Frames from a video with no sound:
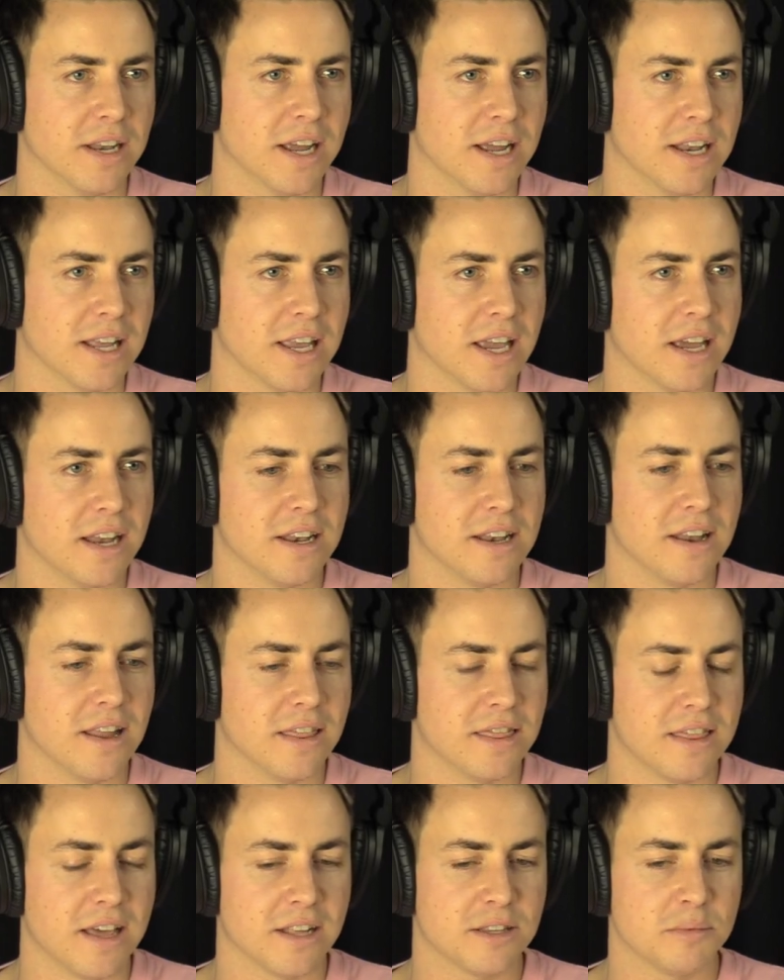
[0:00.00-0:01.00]
and and again
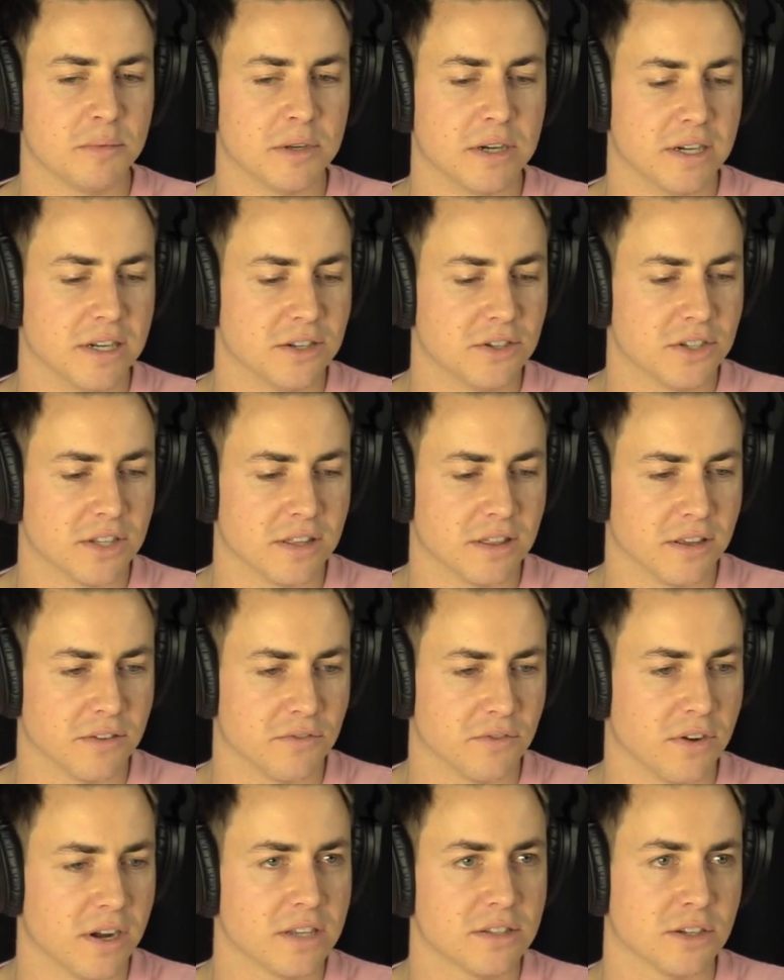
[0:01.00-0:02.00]
that's been an interesting thing
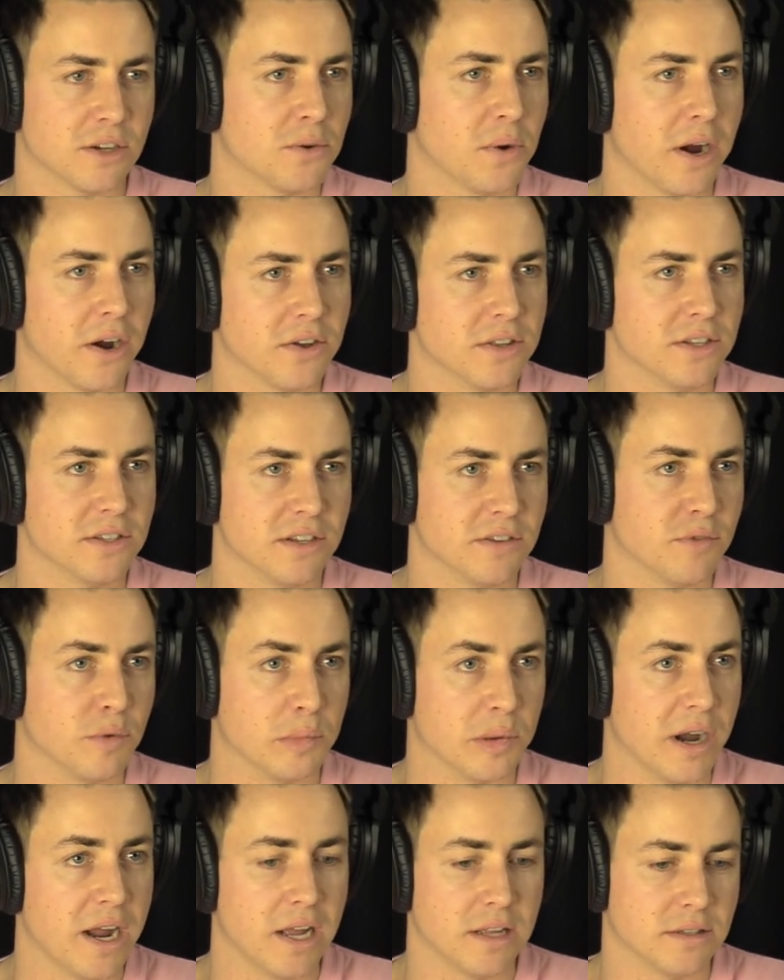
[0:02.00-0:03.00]
for us acquiring these
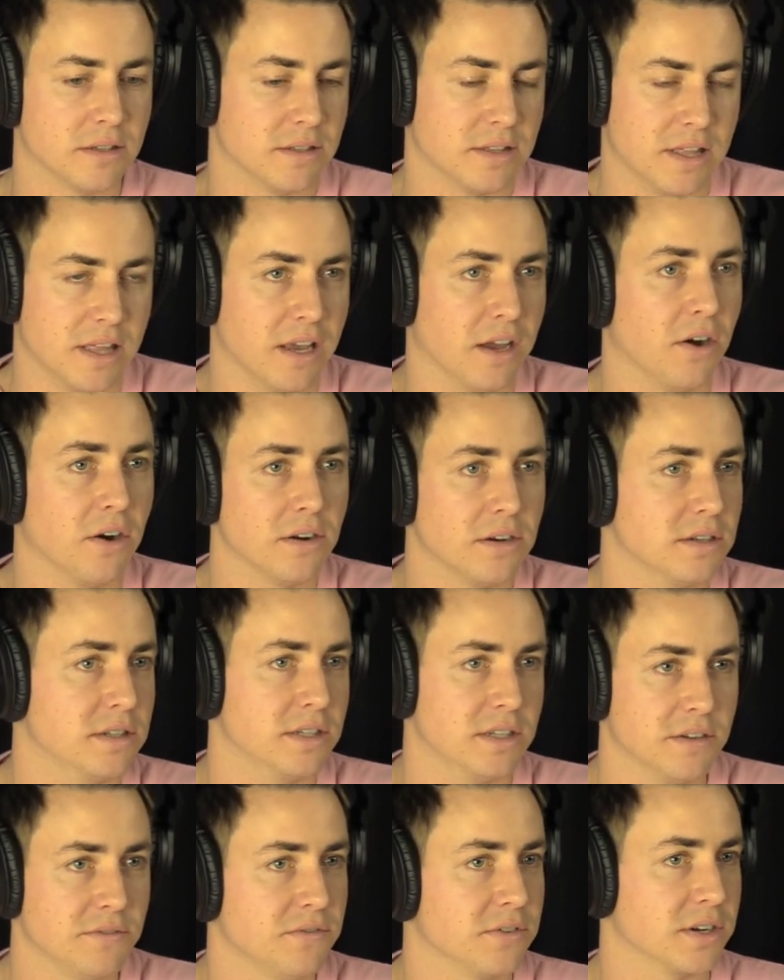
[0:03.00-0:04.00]
different brands is they are
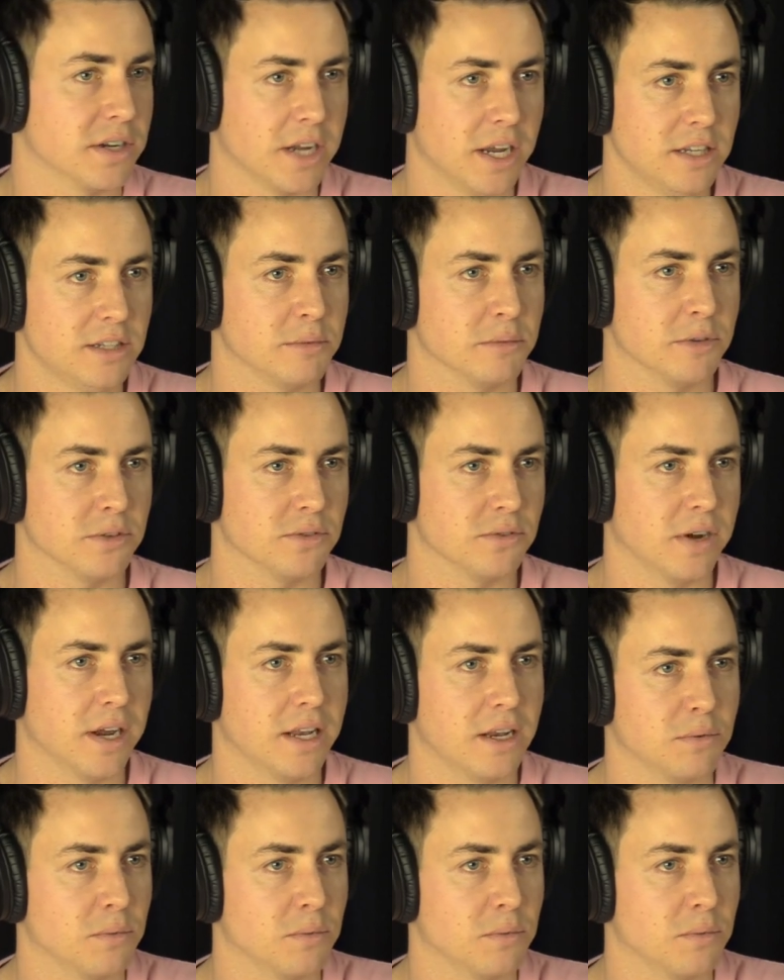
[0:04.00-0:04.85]
different customers